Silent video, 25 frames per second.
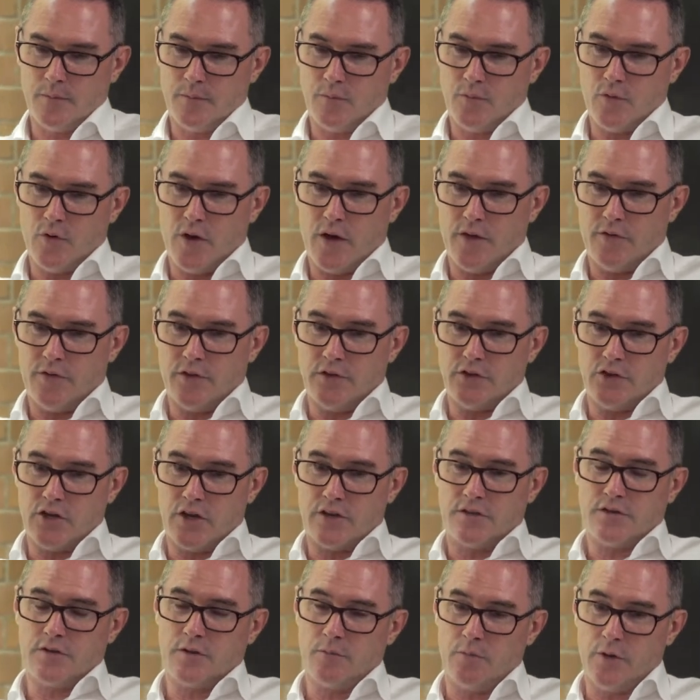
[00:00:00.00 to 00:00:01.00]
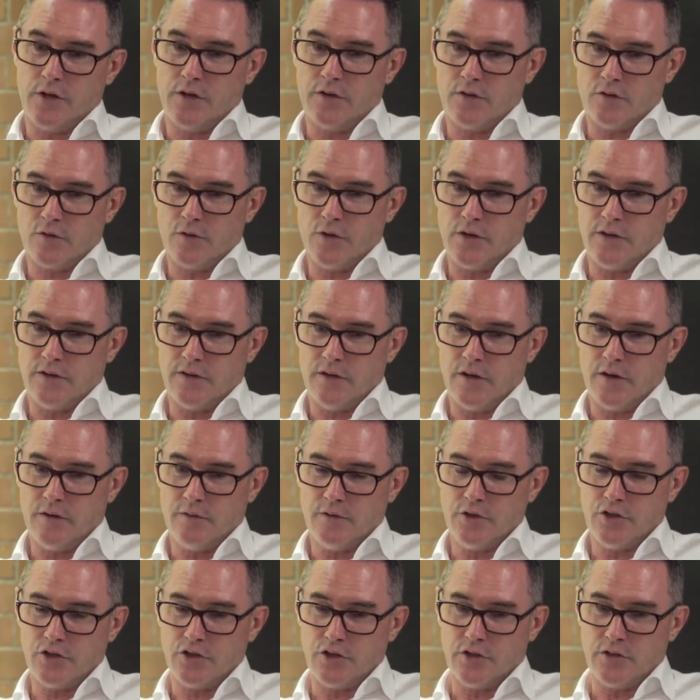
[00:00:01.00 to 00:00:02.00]
rather than just the big screen
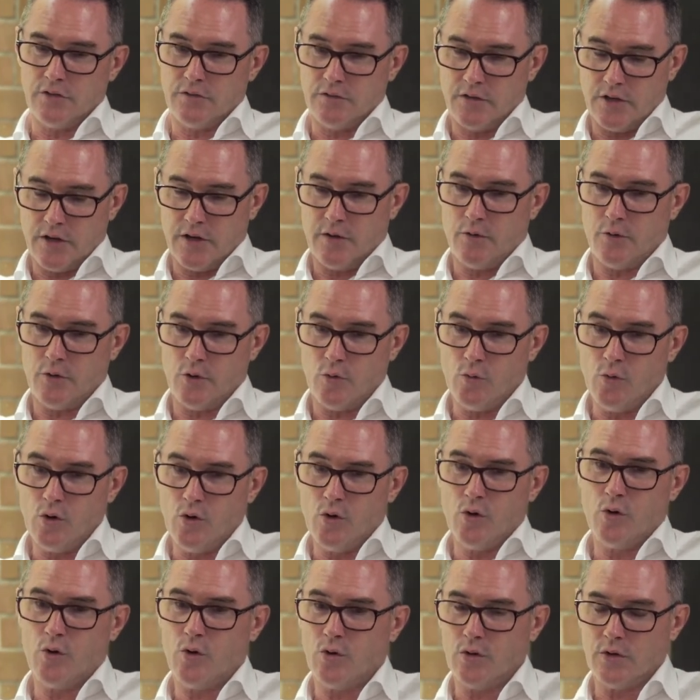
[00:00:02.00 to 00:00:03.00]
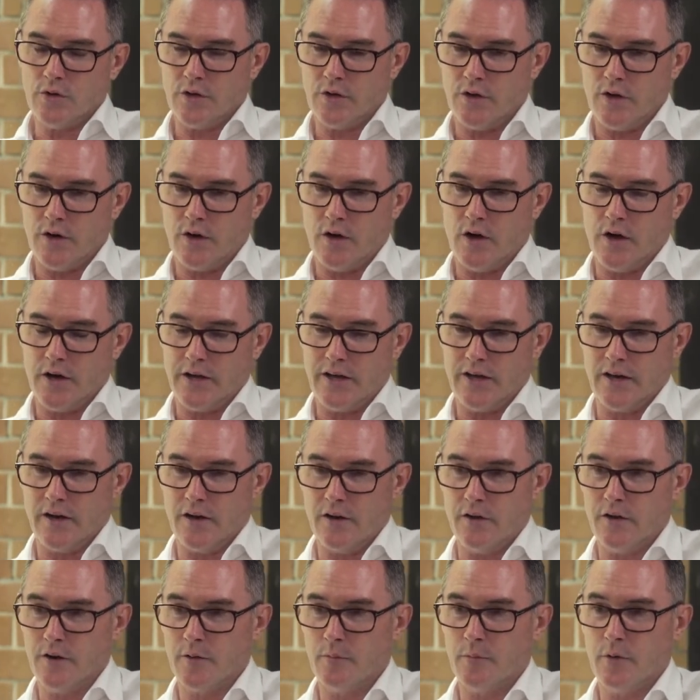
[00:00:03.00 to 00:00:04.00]
television, you know, on the wall, I get a
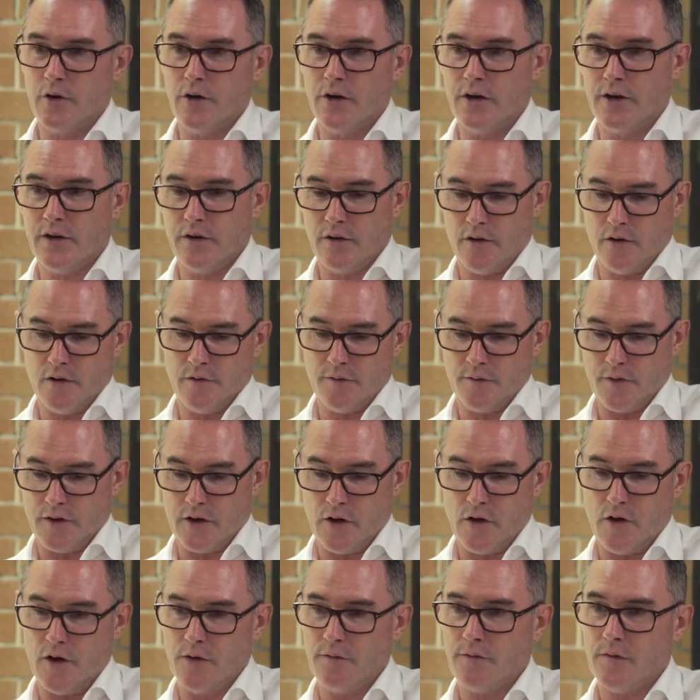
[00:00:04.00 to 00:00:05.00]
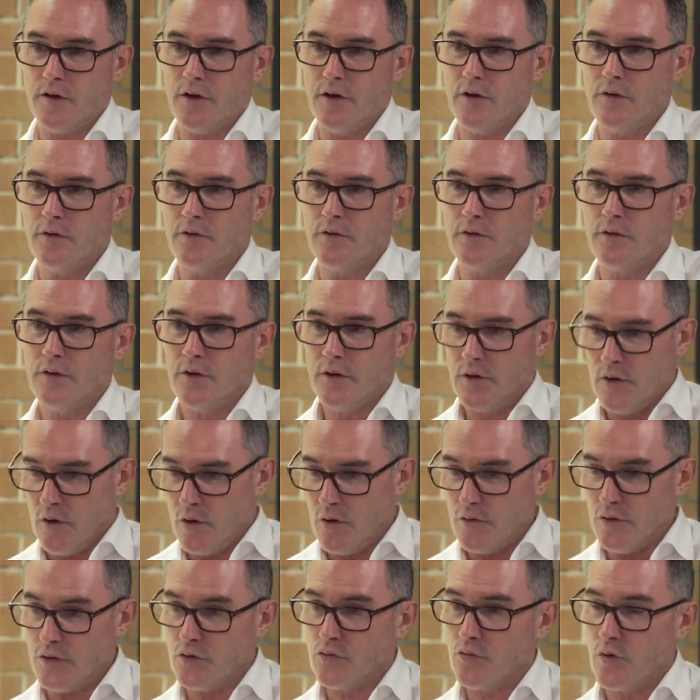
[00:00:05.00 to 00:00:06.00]
lot of mine off the iPhone,
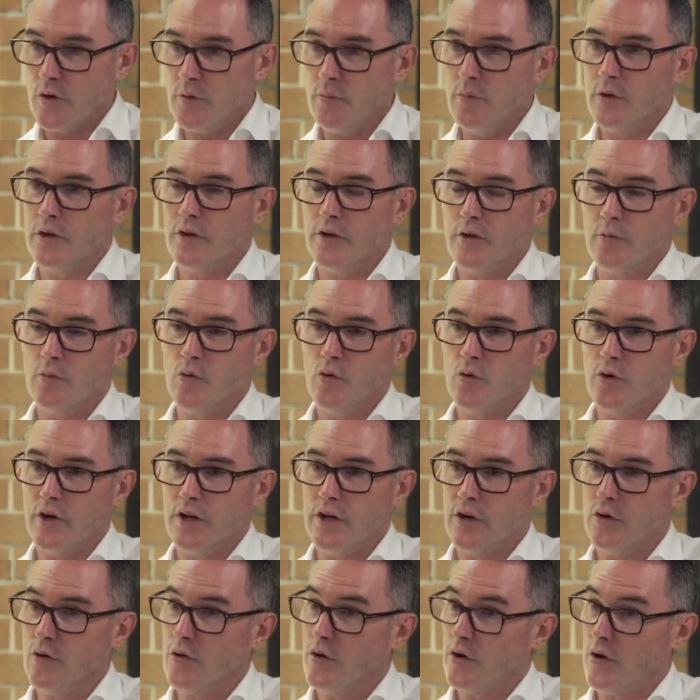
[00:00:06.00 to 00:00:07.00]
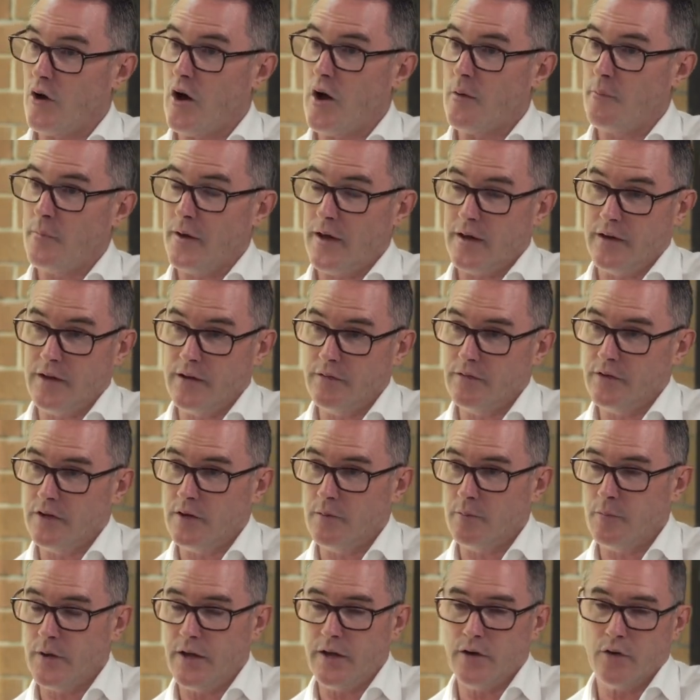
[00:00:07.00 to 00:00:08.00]
on the treadmill in the morning, or an iPad even
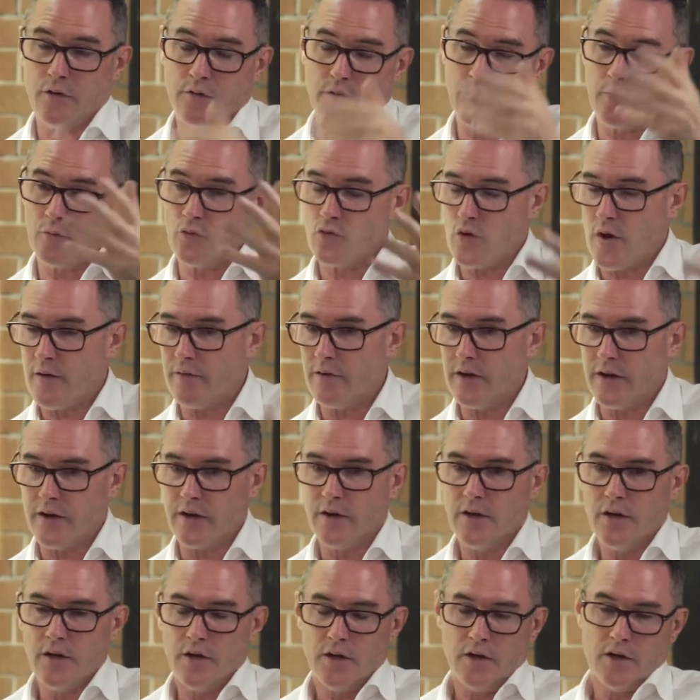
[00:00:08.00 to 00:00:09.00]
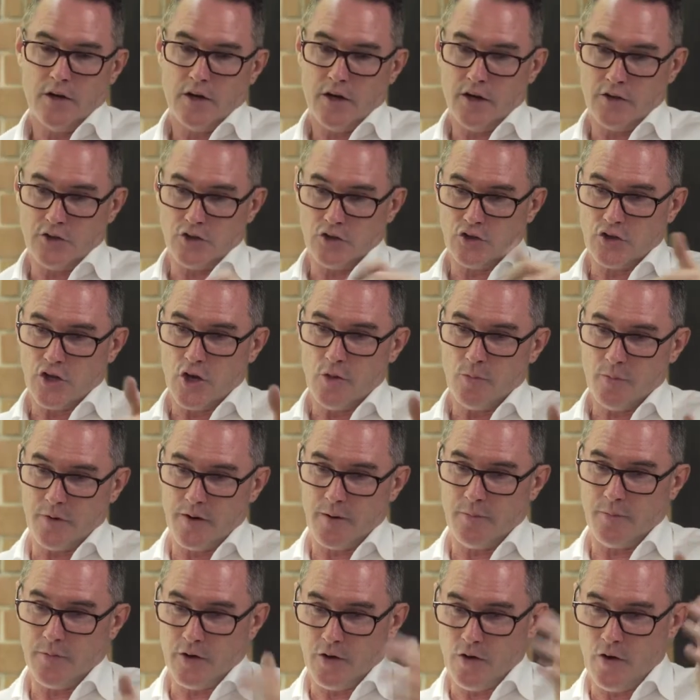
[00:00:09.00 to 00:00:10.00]
in bed, or if I'm traveling, I'll just open
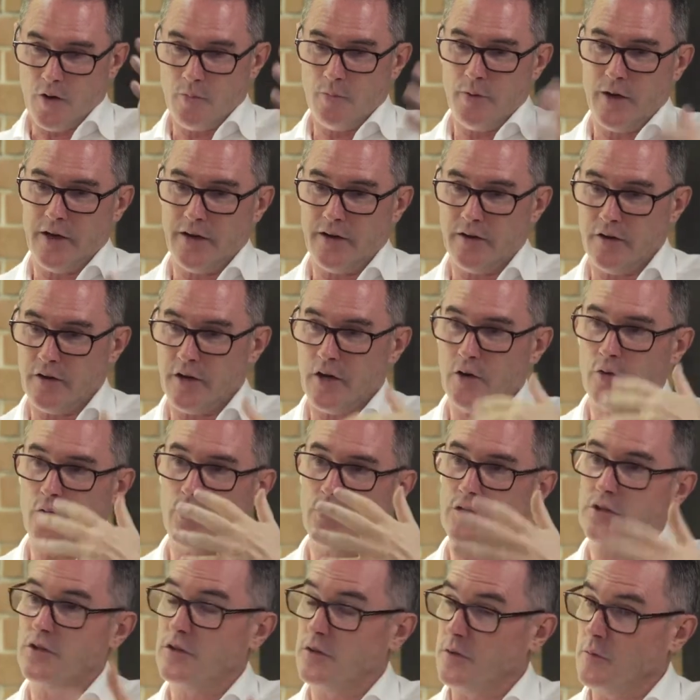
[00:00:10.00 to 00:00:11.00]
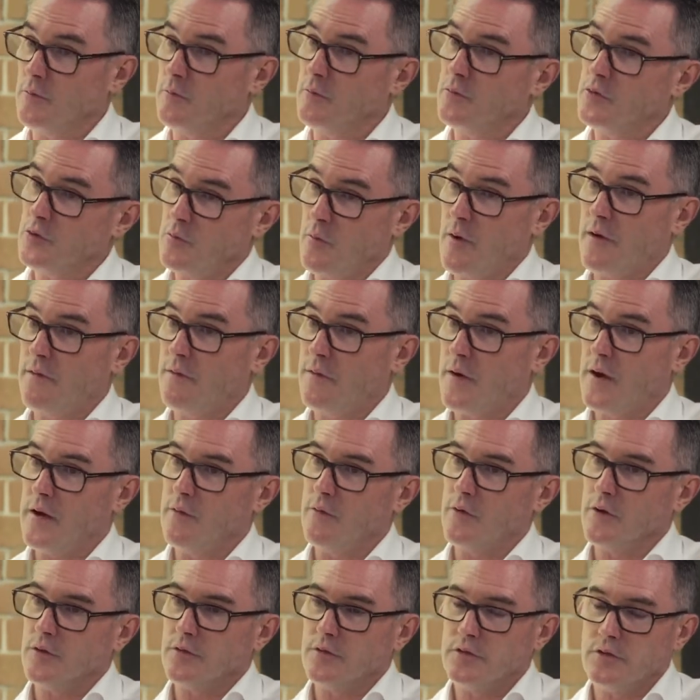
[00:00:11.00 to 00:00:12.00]
up the iPad and I'll go on to my
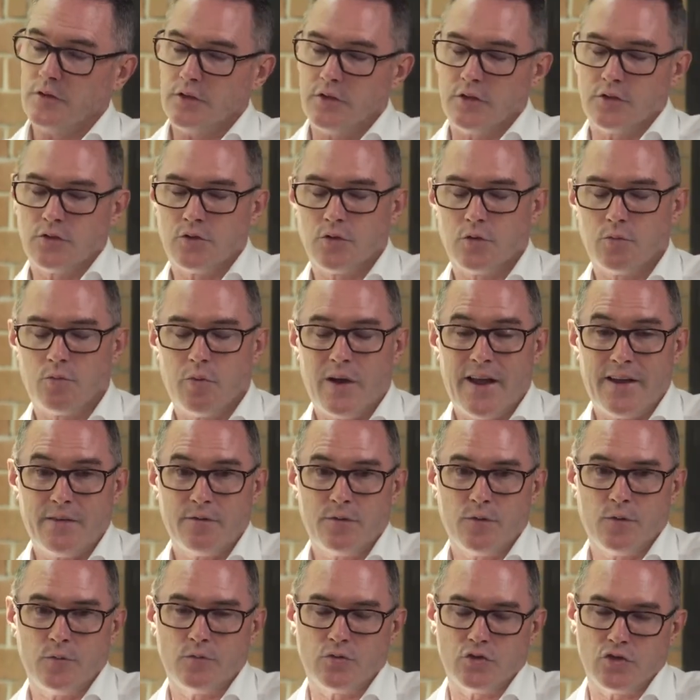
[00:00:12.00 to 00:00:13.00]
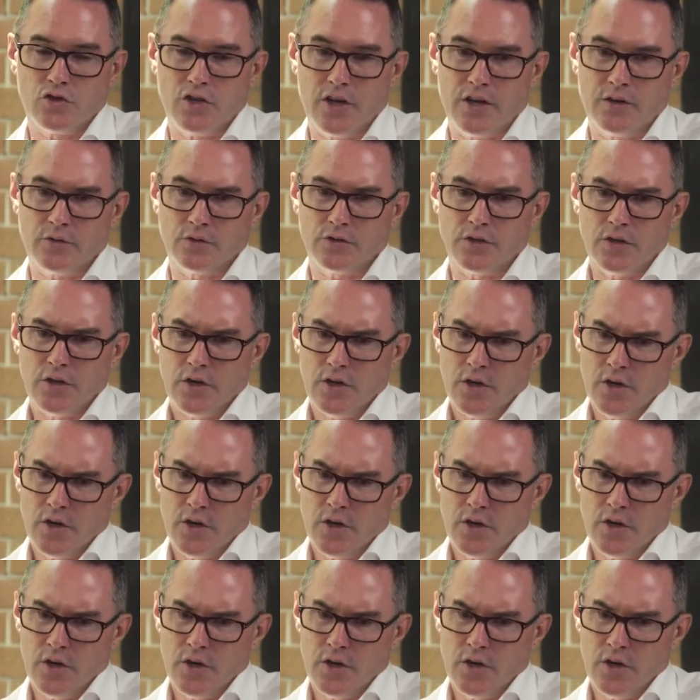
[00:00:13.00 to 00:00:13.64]
favourite, you know, sort of platforms and channels.